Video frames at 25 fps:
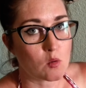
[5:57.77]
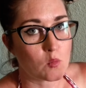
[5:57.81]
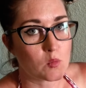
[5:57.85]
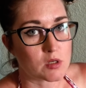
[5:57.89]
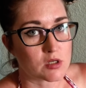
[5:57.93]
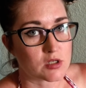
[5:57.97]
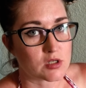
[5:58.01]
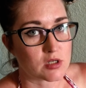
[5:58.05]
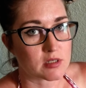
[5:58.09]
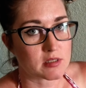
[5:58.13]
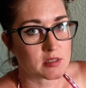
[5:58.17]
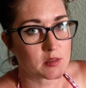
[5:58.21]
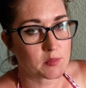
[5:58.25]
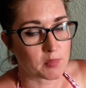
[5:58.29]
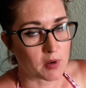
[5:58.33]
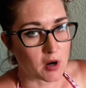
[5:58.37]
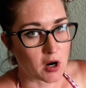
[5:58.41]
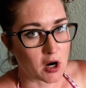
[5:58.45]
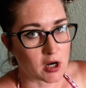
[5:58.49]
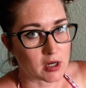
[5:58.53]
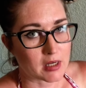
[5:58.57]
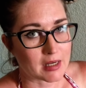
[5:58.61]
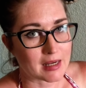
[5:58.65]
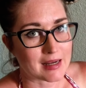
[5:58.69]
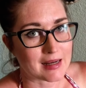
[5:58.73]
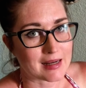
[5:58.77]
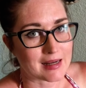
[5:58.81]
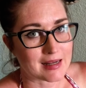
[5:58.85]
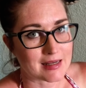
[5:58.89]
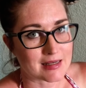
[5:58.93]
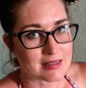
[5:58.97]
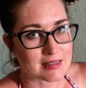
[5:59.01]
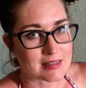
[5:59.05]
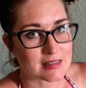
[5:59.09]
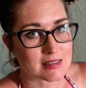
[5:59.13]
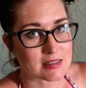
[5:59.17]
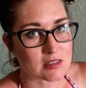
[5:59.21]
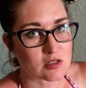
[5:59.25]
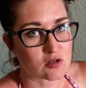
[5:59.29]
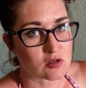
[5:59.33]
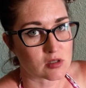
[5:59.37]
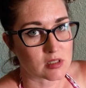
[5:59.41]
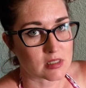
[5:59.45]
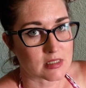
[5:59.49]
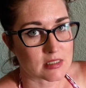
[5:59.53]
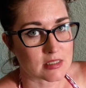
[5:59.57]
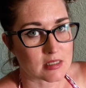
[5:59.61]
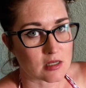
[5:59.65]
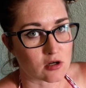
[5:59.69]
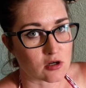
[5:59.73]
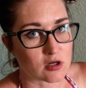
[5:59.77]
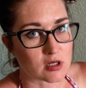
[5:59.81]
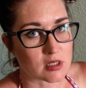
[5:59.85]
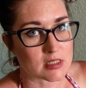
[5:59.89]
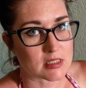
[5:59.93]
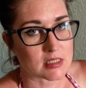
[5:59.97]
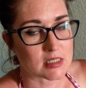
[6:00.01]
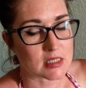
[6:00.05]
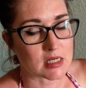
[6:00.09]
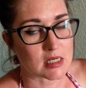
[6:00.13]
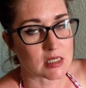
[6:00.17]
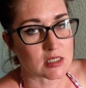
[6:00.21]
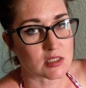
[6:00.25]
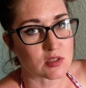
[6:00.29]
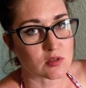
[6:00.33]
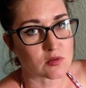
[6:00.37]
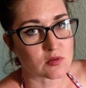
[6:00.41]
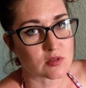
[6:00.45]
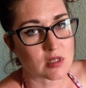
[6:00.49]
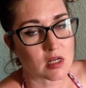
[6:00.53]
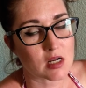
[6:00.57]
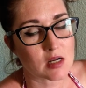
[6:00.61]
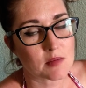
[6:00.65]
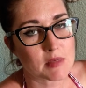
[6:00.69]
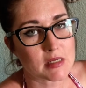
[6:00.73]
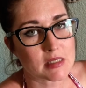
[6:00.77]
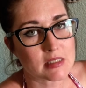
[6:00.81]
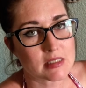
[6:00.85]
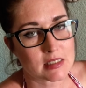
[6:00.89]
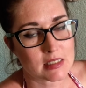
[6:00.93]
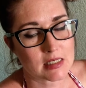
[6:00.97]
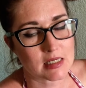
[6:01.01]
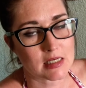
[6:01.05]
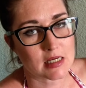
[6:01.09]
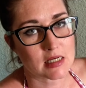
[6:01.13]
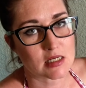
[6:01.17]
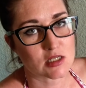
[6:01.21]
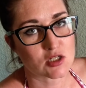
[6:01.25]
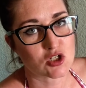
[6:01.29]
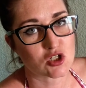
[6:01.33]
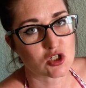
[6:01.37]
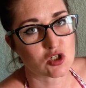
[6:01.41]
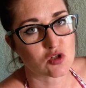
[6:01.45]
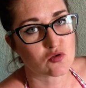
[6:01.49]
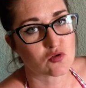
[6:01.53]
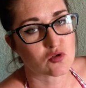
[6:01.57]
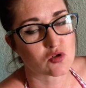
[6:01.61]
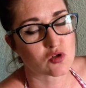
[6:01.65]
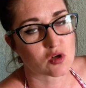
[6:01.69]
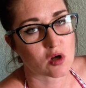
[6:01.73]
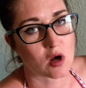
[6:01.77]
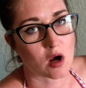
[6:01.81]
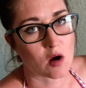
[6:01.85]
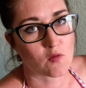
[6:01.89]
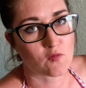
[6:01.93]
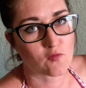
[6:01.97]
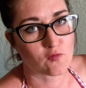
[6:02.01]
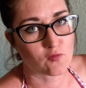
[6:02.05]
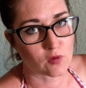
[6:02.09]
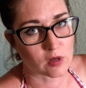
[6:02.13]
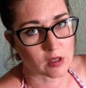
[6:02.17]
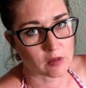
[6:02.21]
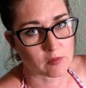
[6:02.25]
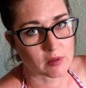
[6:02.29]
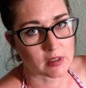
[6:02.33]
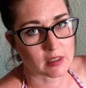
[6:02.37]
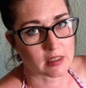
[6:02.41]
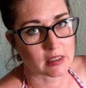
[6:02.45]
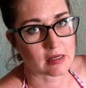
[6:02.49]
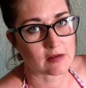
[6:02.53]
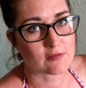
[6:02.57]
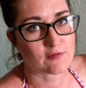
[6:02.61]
which is a bark, it is still considered a tea. So cinnamon tea is used frequently